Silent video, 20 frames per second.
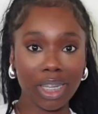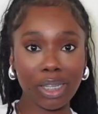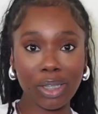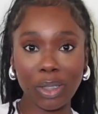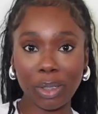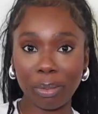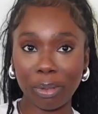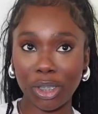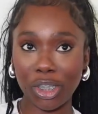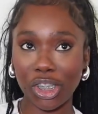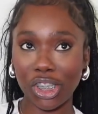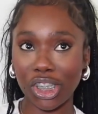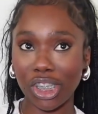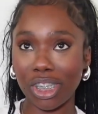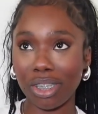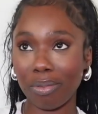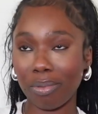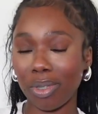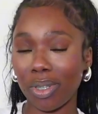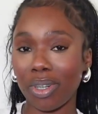
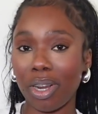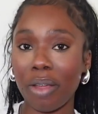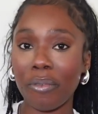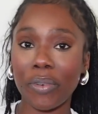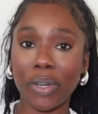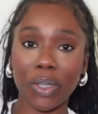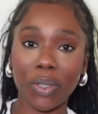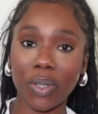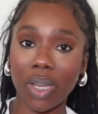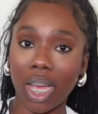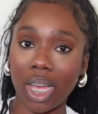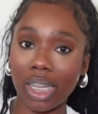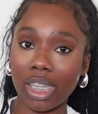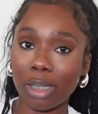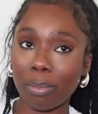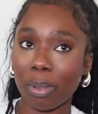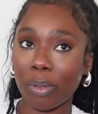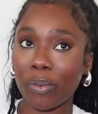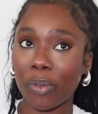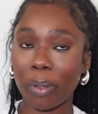intermission. Well, not for you guys,
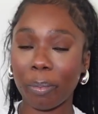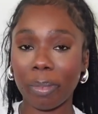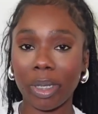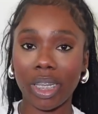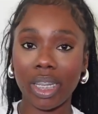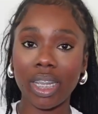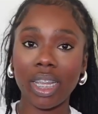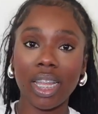but for me.